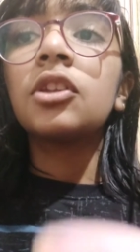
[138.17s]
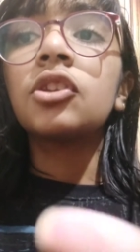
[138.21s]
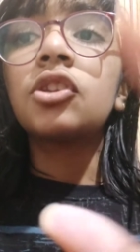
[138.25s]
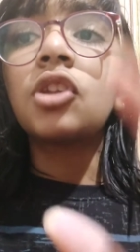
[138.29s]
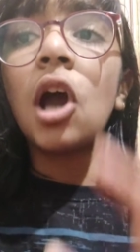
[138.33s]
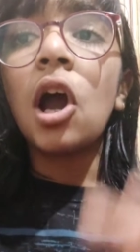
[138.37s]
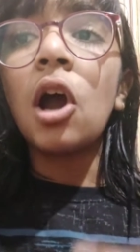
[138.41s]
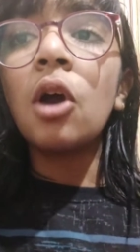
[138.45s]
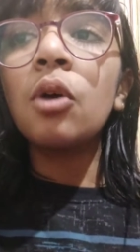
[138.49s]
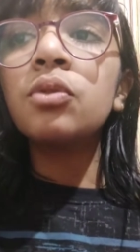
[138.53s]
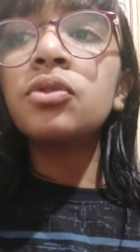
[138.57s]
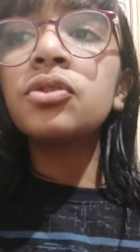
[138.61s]

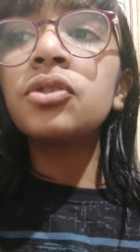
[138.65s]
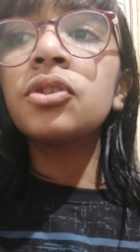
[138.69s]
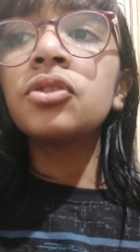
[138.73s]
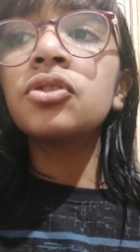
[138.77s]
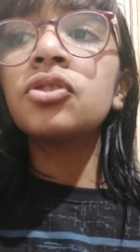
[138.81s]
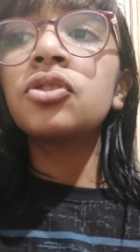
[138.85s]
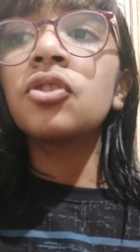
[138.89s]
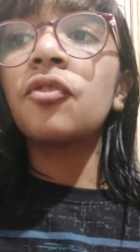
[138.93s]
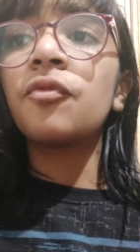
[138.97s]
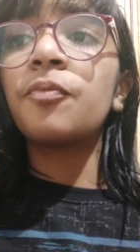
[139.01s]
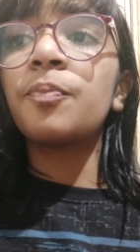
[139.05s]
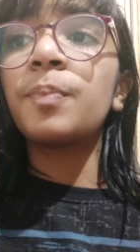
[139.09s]

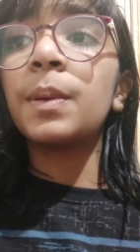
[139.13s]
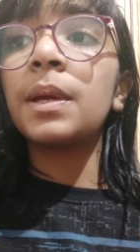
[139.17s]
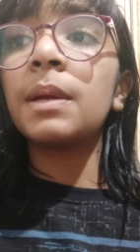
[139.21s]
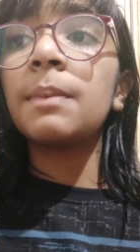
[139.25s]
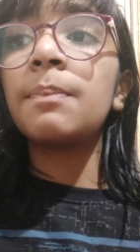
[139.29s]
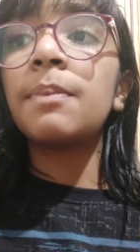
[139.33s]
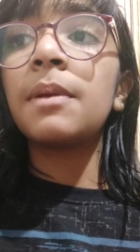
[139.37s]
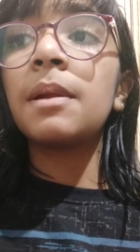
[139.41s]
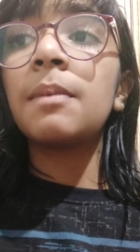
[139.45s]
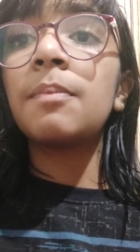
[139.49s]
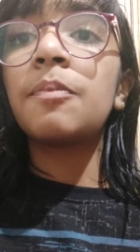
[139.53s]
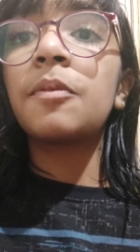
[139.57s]
thousands of
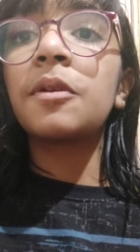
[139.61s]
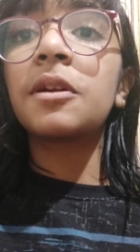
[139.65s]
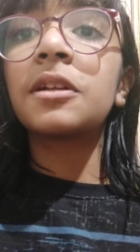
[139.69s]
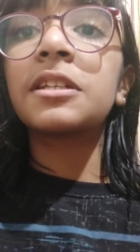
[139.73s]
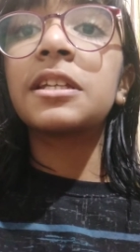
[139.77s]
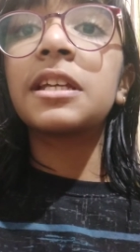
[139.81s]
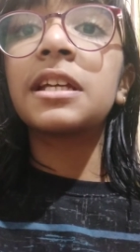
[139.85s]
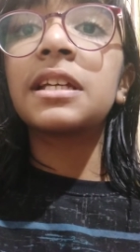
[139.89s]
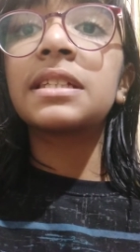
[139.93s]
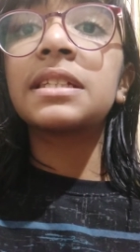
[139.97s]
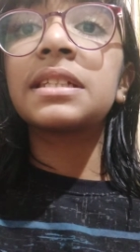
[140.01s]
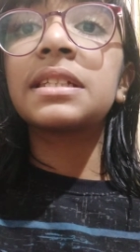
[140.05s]
people
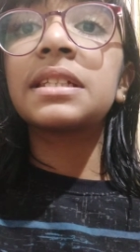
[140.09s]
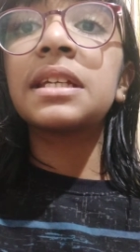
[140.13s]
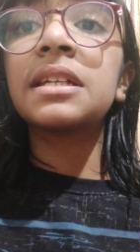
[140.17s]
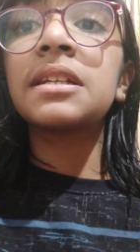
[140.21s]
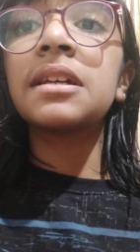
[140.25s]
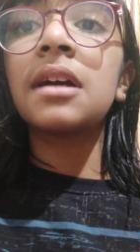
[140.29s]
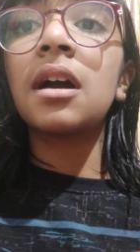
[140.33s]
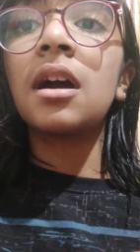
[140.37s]
protested